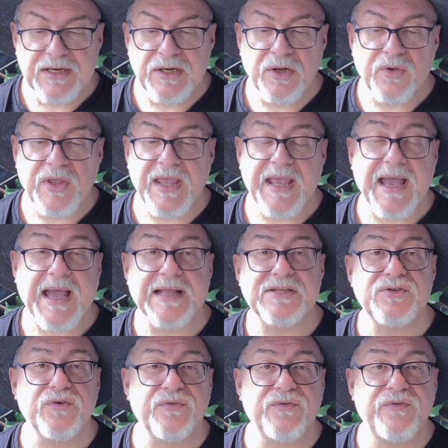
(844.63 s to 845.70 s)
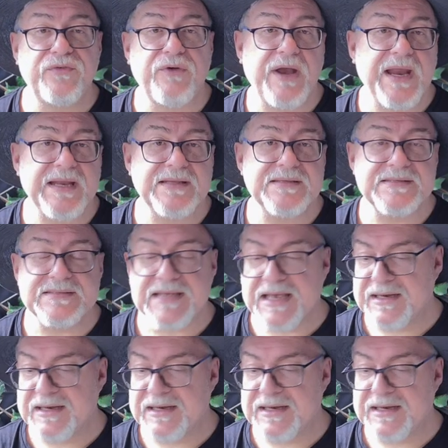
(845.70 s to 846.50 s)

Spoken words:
looking at your friends